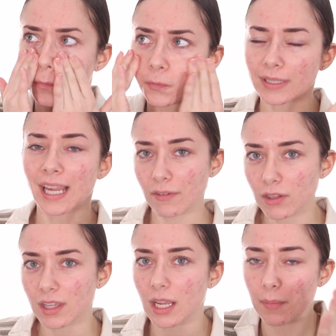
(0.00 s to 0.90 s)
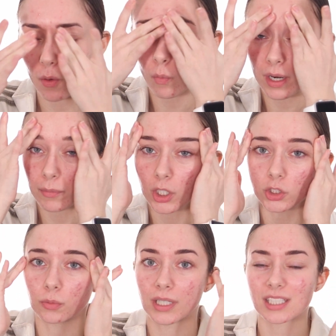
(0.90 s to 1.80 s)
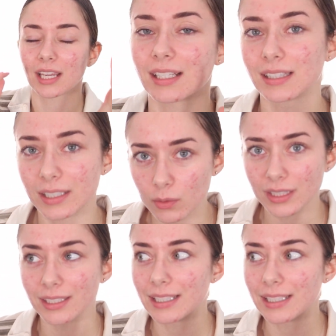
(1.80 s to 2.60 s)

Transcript: really have to think about what I'm gonna do because I literally